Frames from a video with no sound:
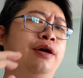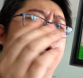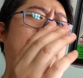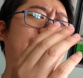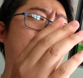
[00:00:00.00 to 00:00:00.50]

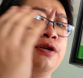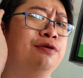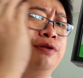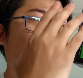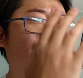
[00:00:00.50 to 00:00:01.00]
Okay, so
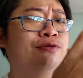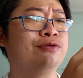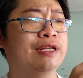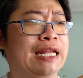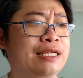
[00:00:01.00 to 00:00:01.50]
now to
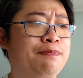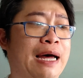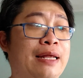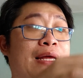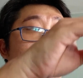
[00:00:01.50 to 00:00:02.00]
the next
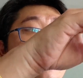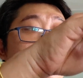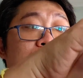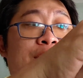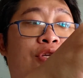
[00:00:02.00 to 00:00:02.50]
part.
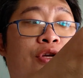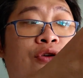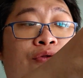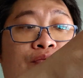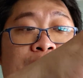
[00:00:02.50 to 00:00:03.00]

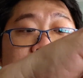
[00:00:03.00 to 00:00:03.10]
So we